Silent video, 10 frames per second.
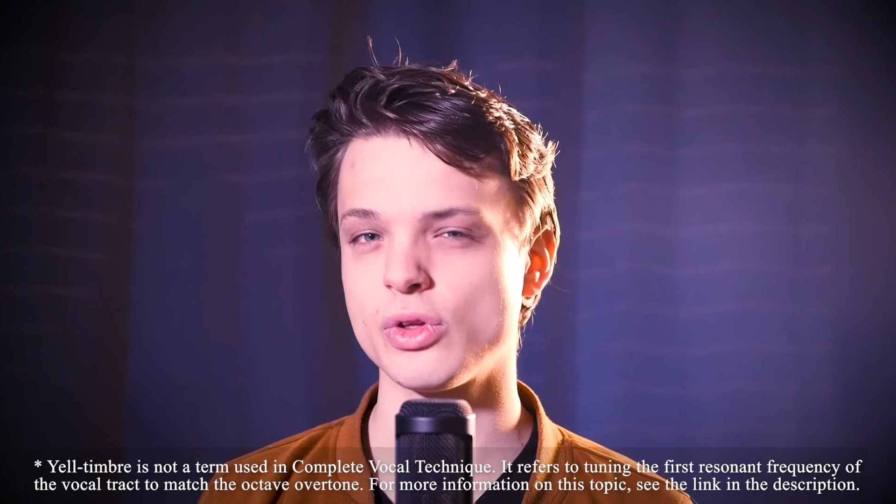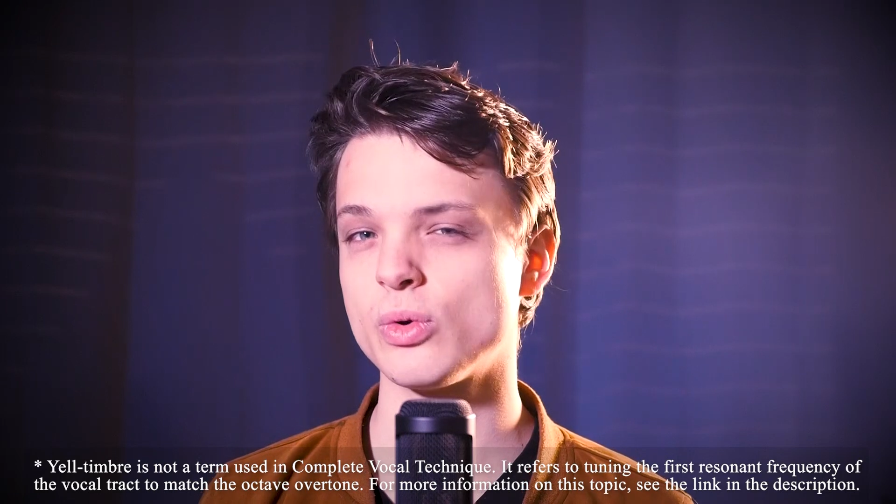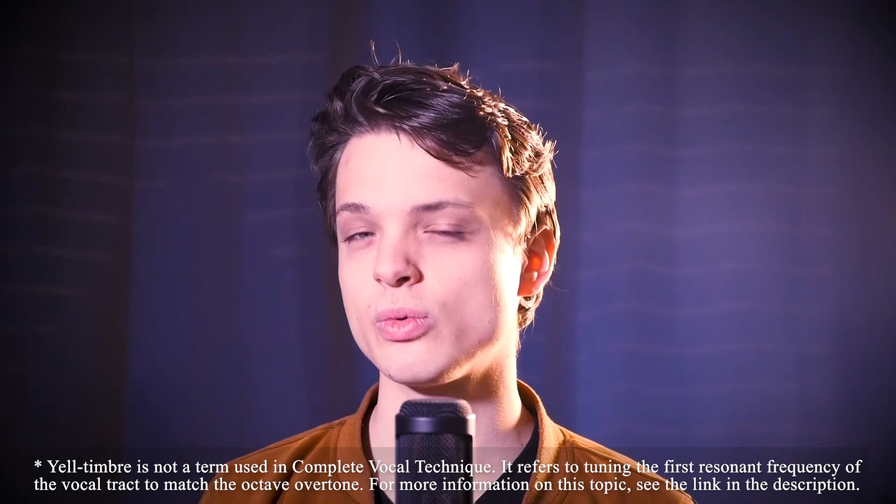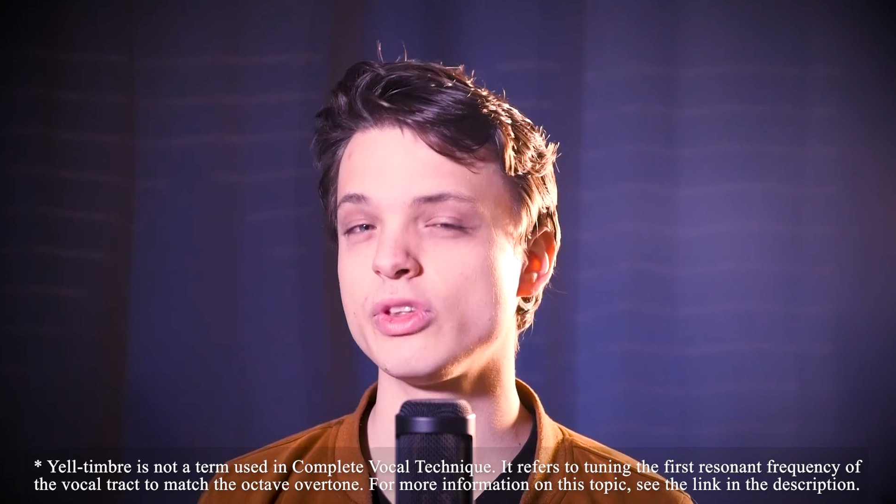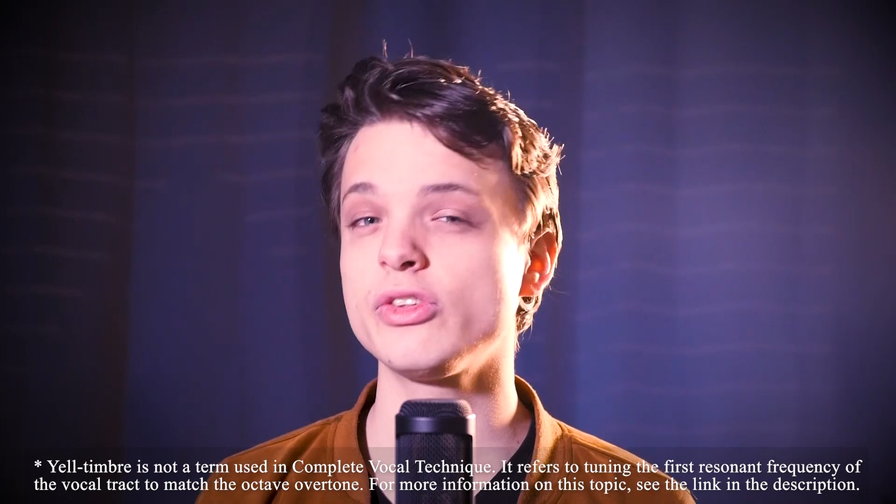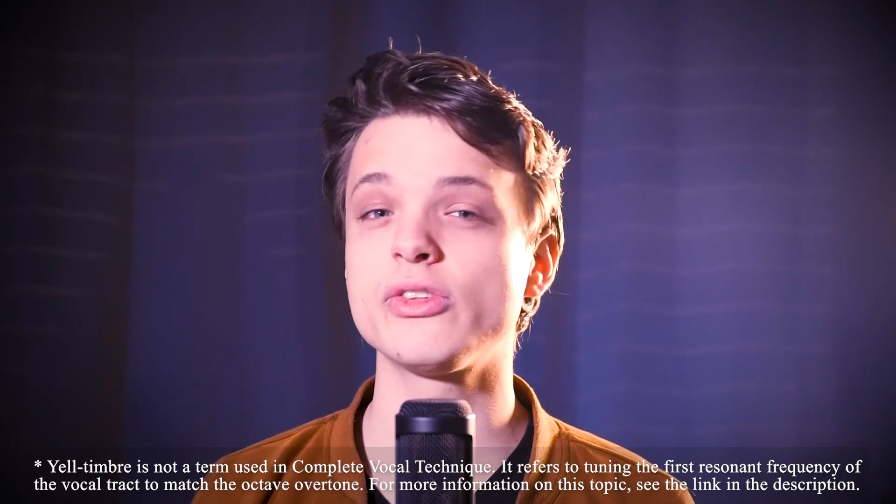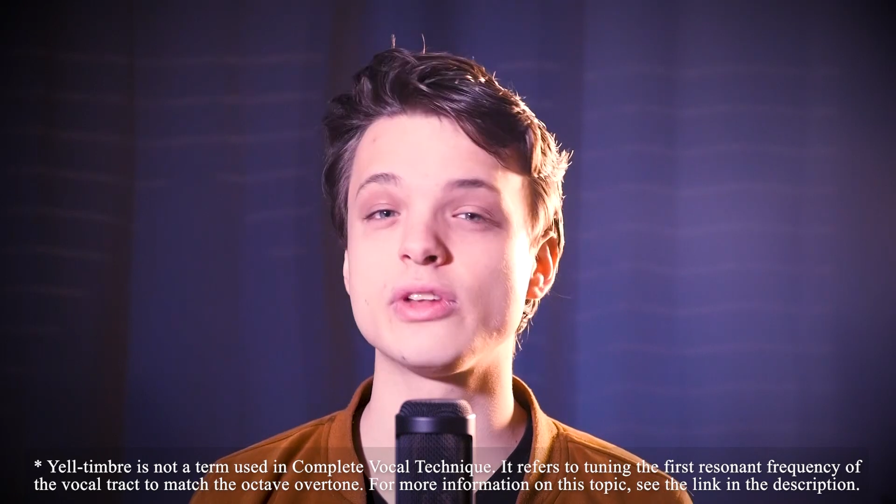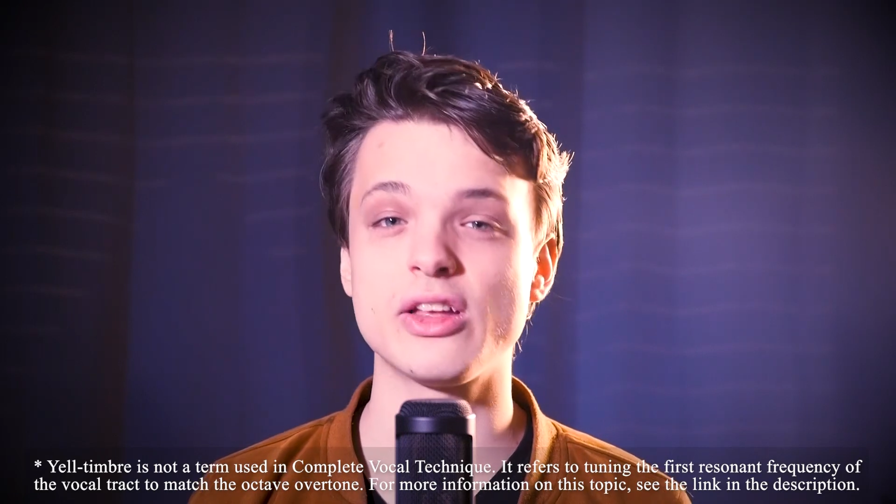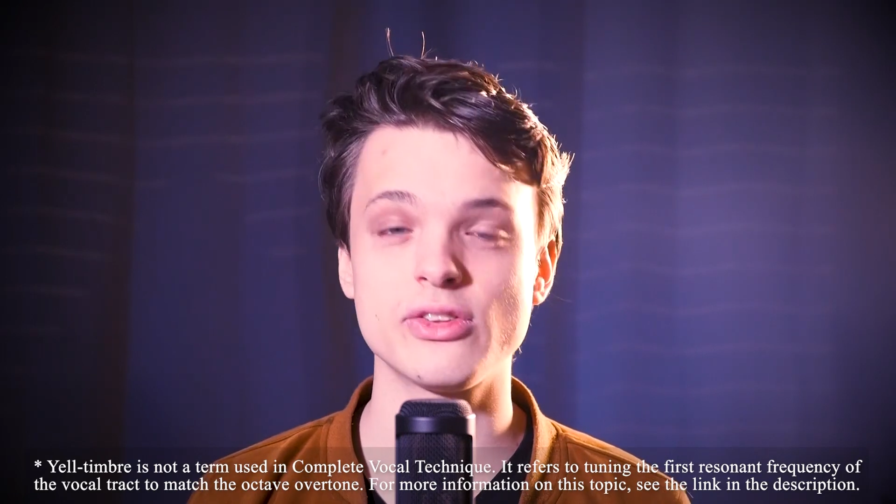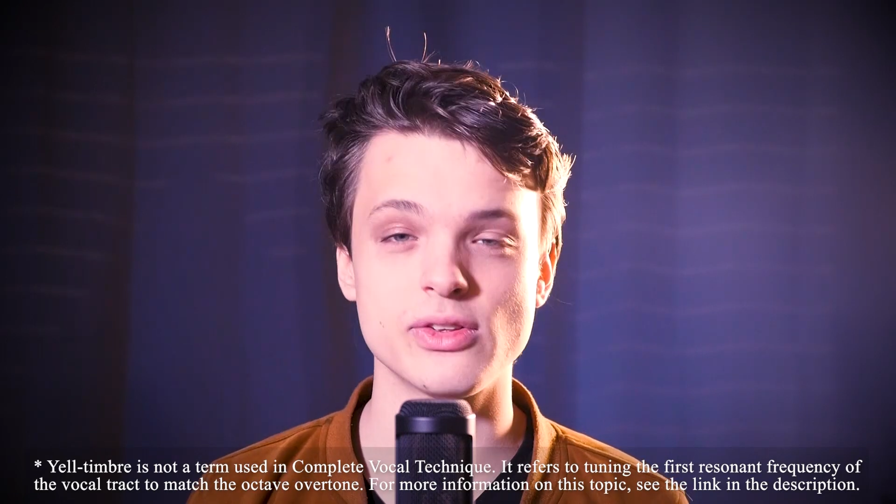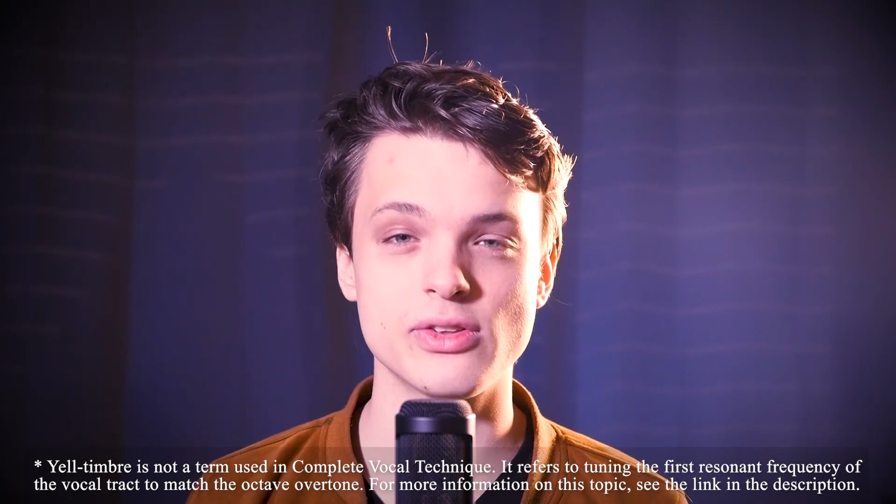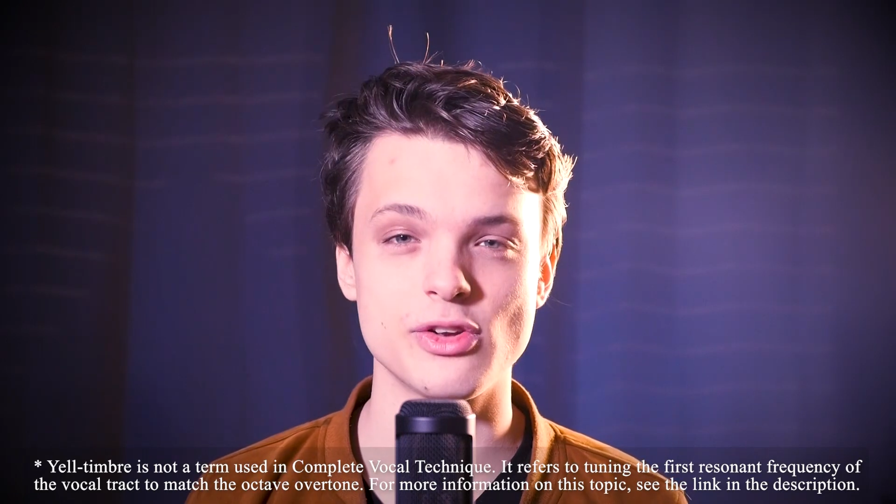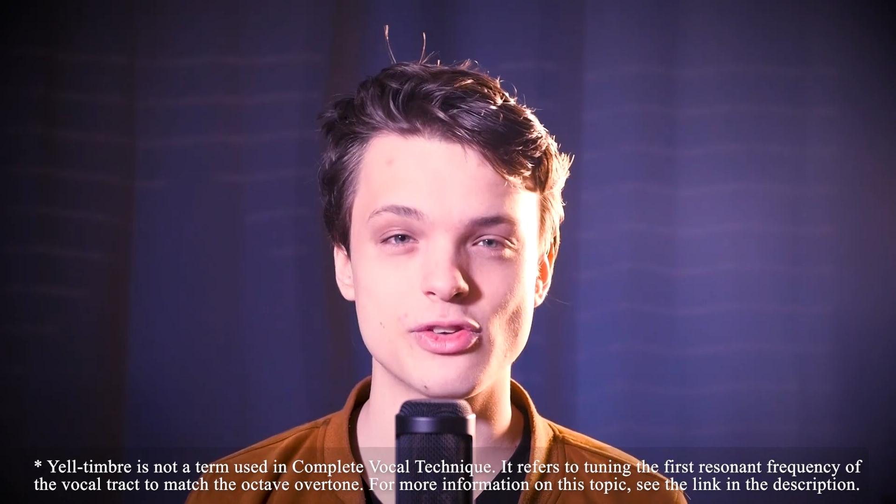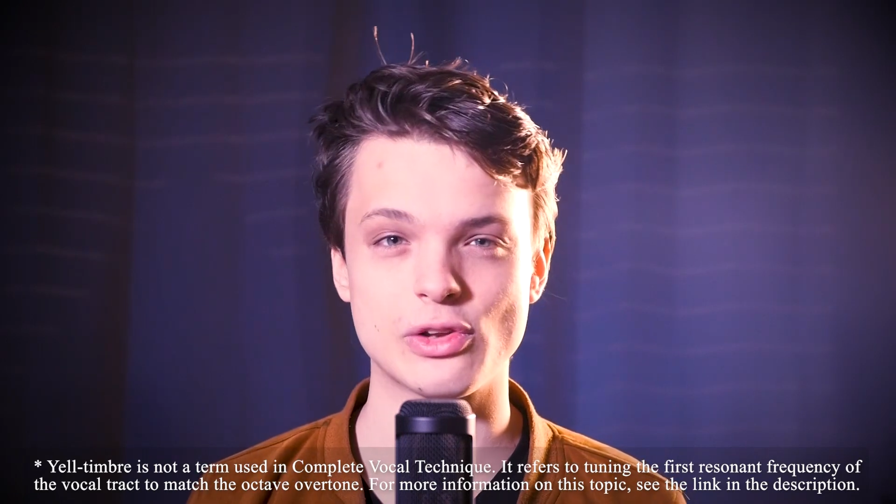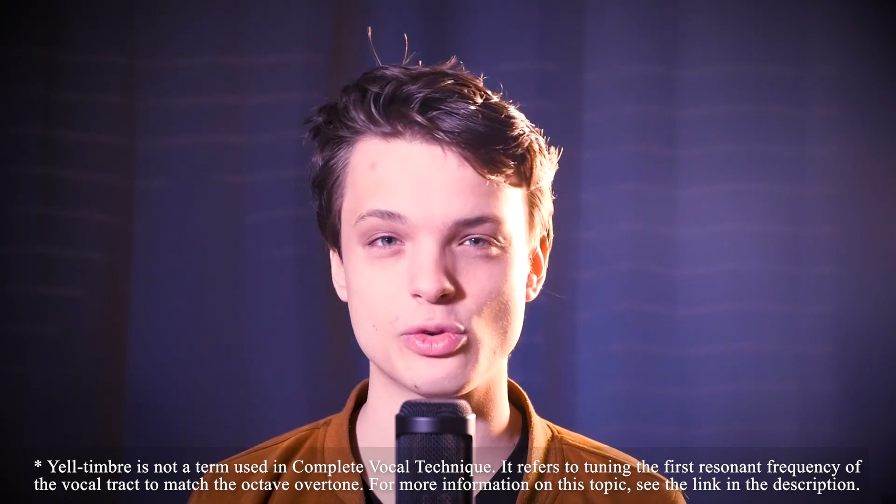though this is less essential